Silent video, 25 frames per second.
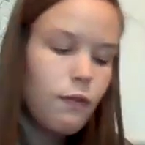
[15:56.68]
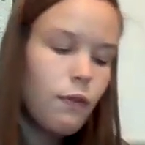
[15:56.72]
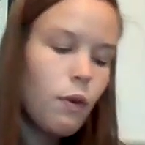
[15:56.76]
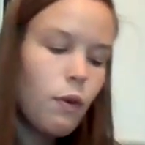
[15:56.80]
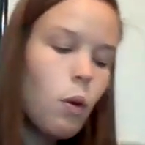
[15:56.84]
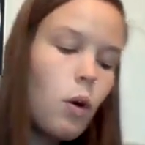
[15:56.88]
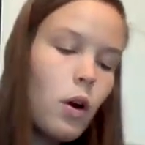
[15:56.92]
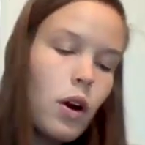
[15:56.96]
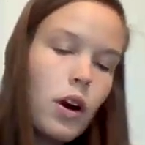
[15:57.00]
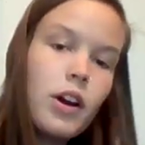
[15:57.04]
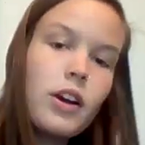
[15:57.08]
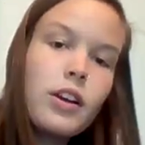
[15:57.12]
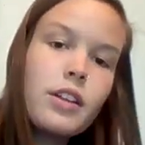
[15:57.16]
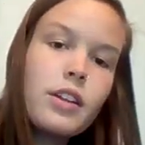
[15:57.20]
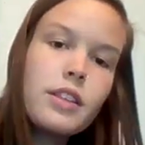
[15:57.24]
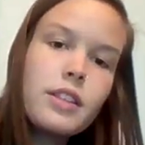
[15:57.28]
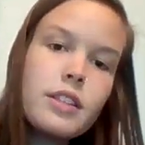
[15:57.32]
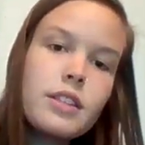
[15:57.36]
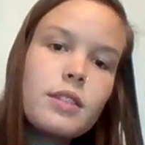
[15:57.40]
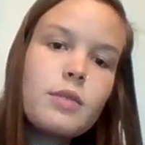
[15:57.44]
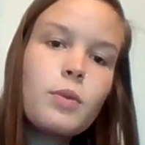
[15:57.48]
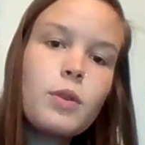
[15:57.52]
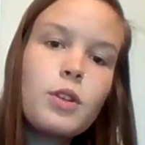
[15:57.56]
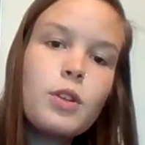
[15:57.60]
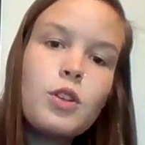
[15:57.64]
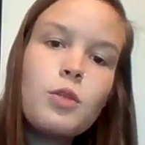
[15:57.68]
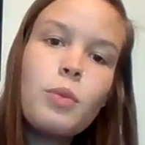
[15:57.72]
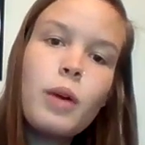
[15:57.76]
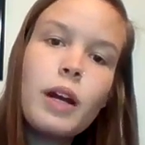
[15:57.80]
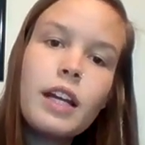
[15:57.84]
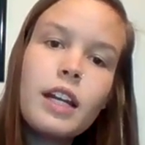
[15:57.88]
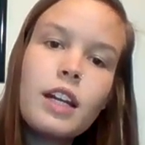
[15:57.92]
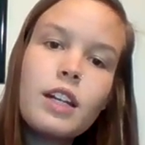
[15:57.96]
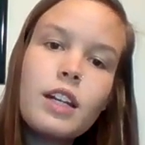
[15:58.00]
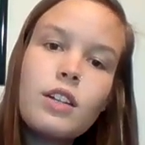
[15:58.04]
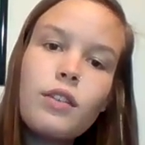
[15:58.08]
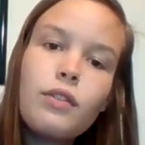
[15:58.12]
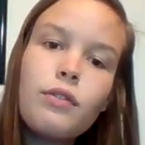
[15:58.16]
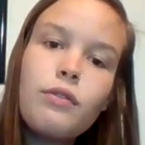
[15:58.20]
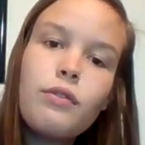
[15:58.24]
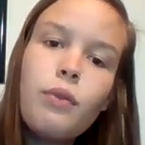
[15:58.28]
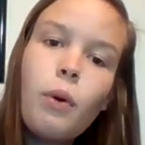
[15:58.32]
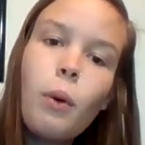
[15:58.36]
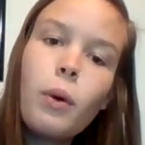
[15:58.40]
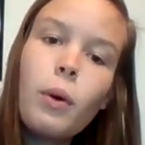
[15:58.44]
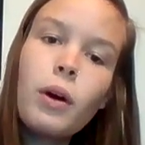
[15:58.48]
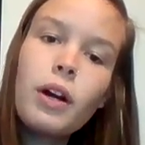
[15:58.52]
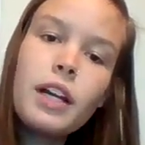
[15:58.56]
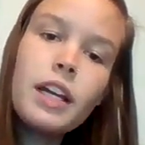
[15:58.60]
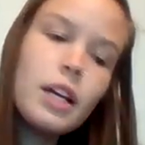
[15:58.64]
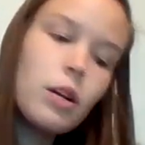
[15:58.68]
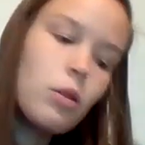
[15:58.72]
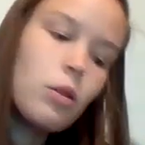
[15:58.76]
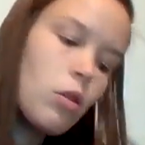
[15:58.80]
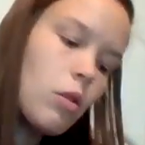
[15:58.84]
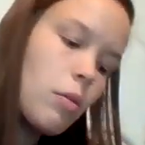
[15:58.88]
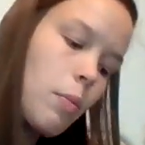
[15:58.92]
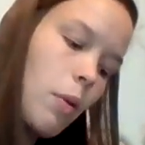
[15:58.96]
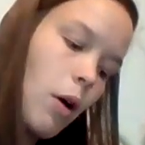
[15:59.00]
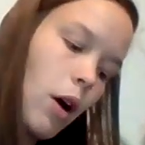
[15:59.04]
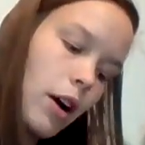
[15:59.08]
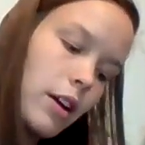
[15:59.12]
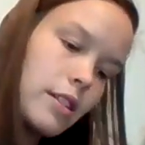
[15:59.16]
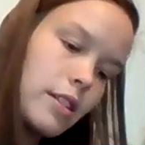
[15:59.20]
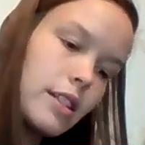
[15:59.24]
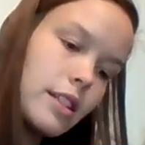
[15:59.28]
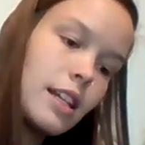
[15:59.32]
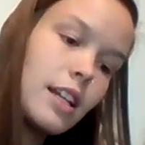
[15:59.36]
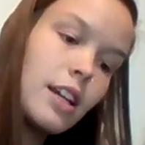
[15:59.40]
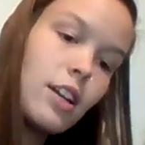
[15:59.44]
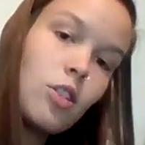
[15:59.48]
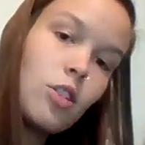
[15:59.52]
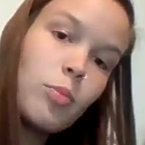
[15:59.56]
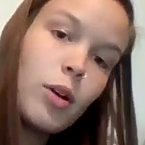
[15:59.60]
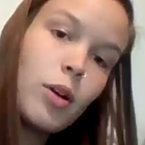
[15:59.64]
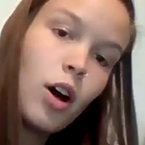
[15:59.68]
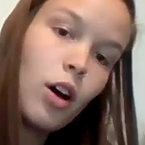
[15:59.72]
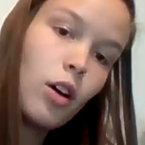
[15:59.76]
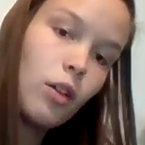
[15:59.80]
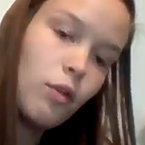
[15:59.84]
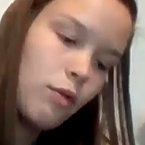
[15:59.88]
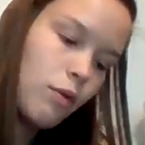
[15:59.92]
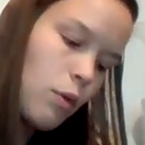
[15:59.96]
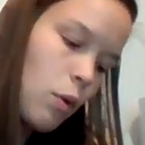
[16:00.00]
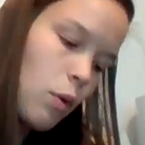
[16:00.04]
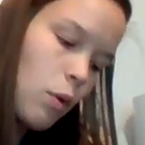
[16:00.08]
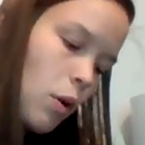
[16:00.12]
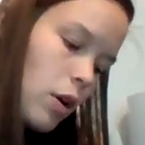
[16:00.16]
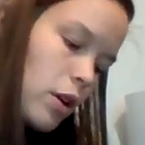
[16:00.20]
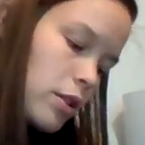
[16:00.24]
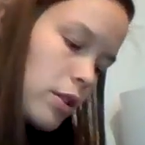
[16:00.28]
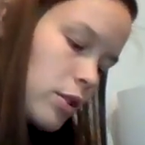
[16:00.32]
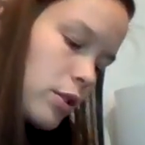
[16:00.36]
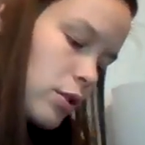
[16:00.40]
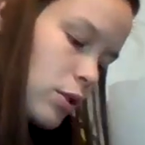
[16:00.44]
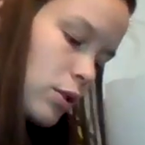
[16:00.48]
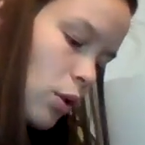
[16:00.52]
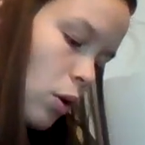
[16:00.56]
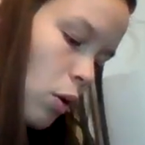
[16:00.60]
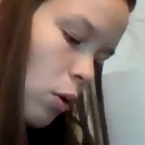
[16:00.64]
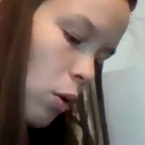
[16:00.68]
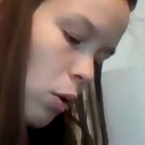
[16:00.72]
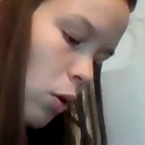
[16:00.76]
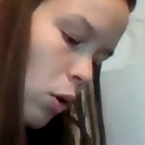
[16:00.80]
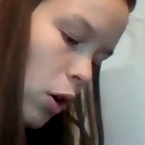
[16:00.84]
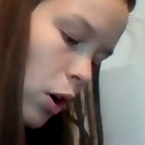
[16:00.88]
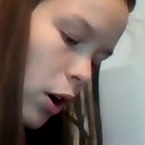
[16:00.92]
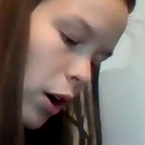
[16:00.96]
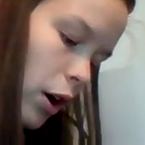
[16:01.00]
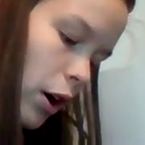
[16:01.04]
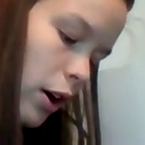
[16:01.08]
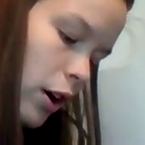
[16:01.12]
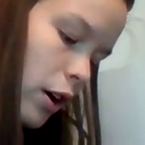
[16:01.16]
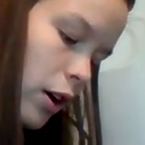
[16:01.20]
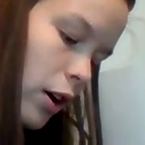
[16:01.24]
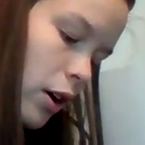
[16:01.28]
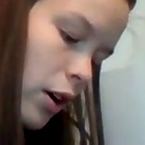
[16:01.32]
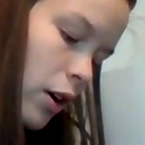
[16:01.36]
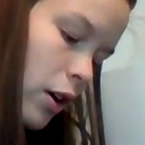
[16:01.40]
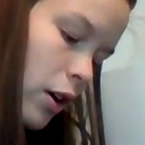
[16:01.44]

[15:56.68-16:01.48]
Fourths, when you break it into 4 equal parts, can either be called fourths or